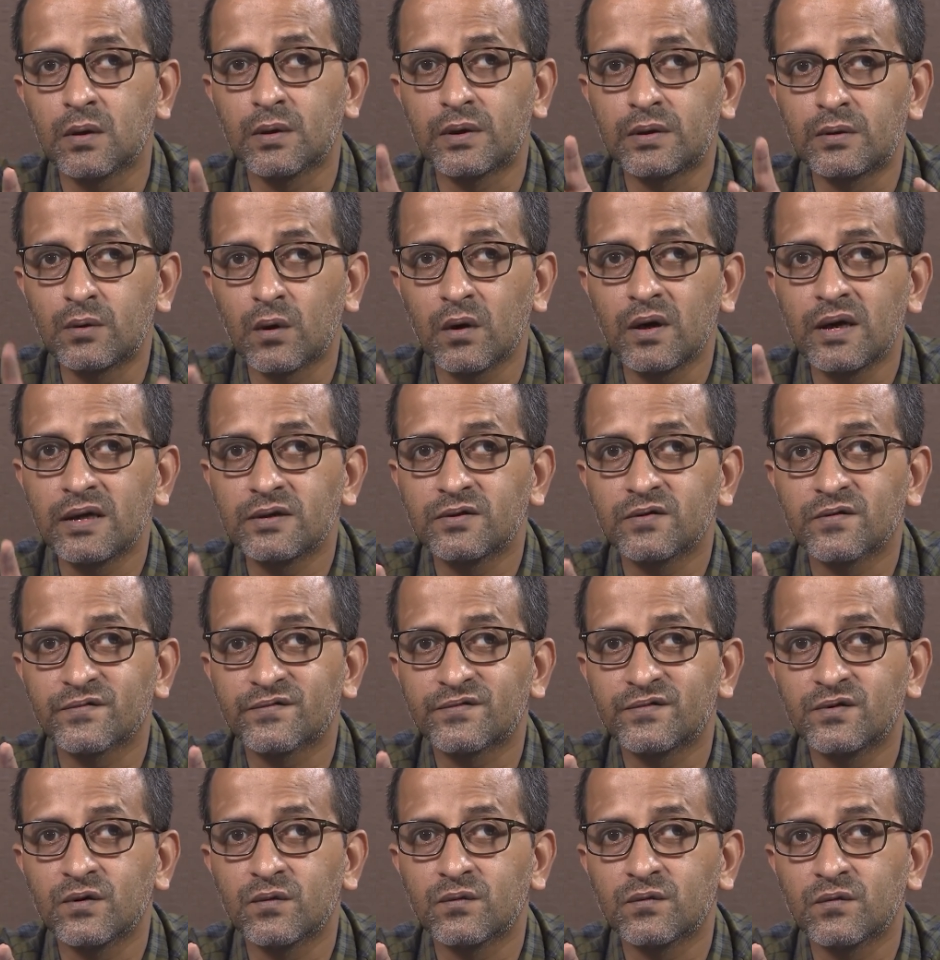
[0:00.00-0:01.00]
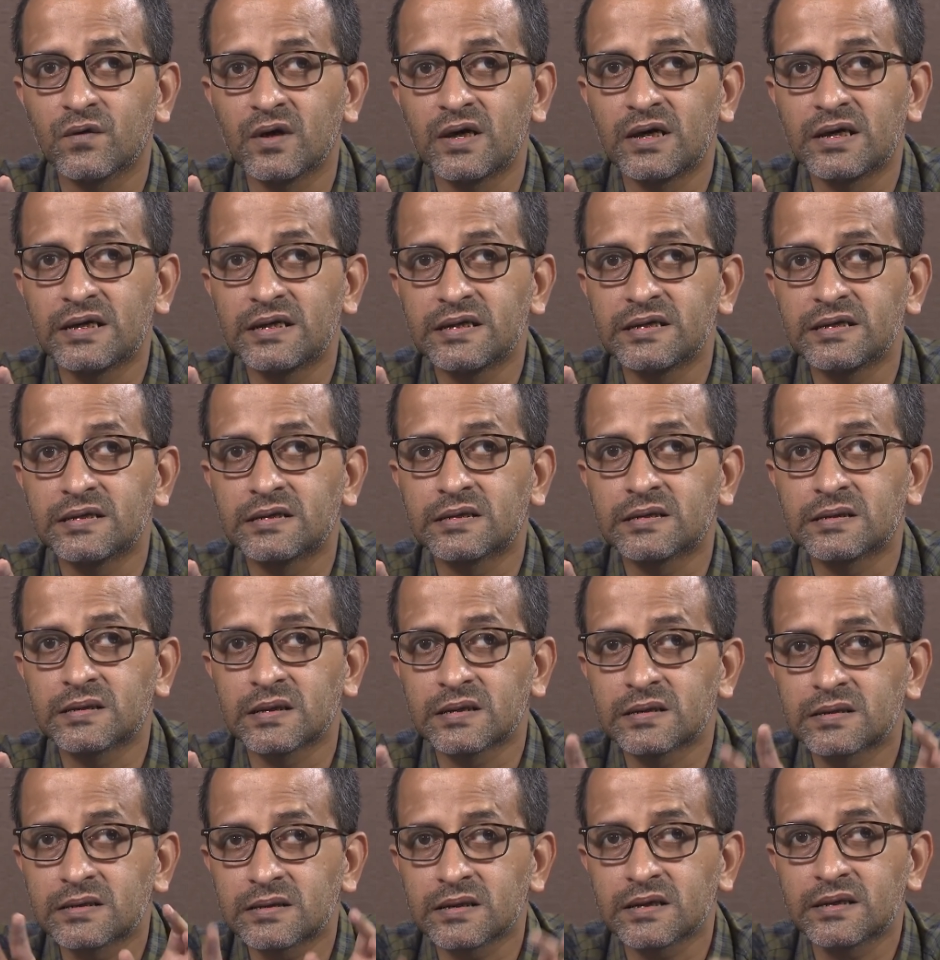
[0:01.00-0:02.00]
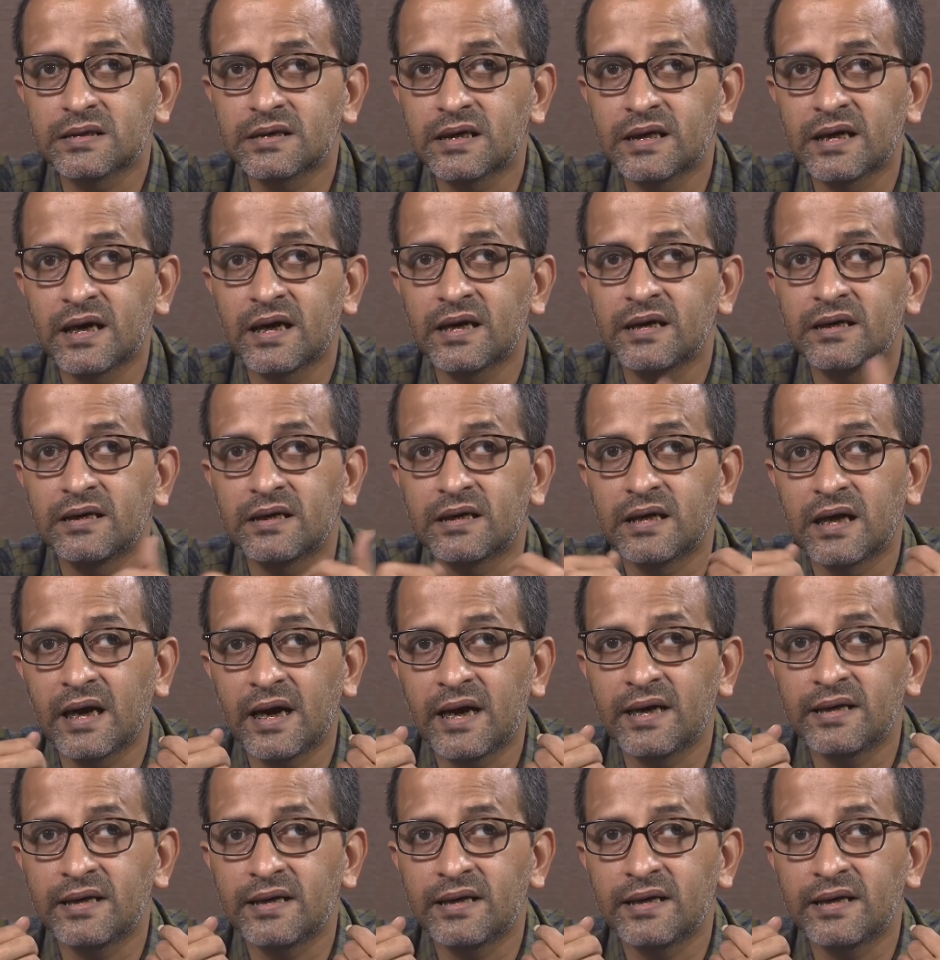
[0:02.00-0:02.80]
our knowledge of the world is constructed and,